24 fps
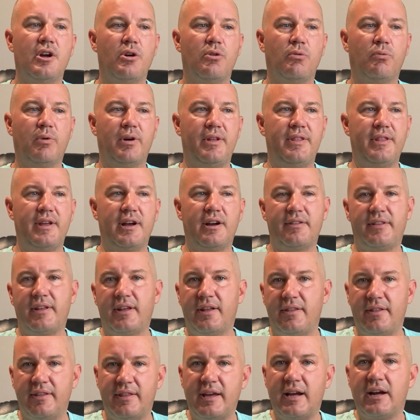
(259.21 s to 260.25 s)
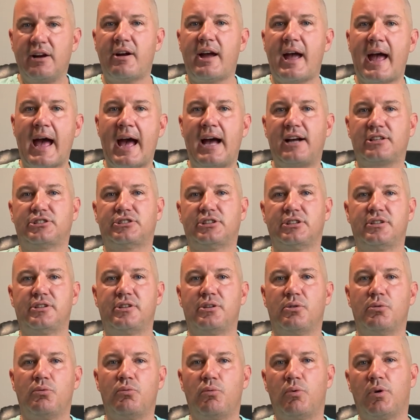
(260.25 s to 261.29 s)
when they're actually
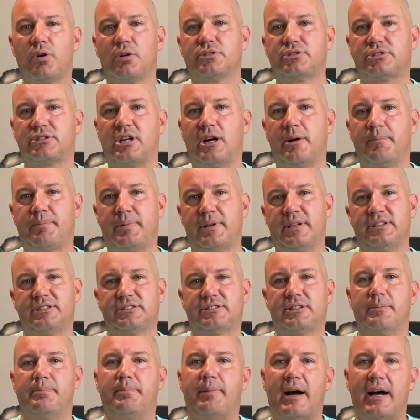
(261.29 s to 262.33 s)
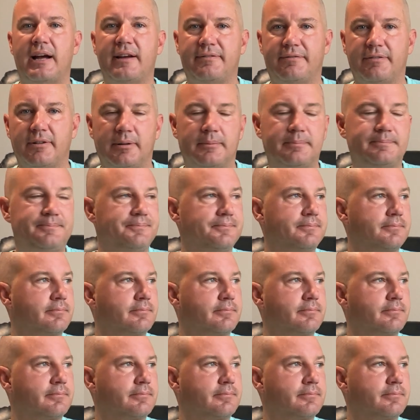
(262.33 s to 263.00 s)
the worst companies to buy from.